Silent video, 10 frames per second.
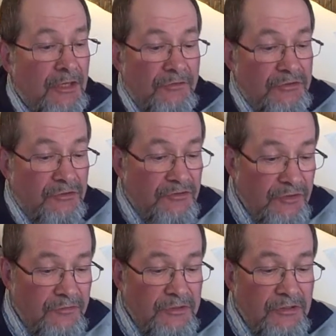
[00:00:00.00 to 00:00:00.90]
If he's got
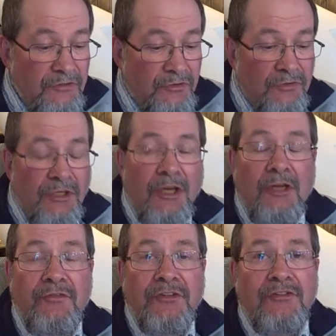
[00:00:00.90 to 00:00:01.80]
7 years good
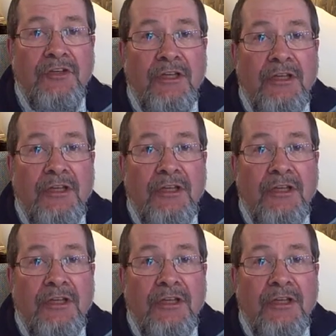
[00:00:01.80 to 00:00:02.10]
harvest,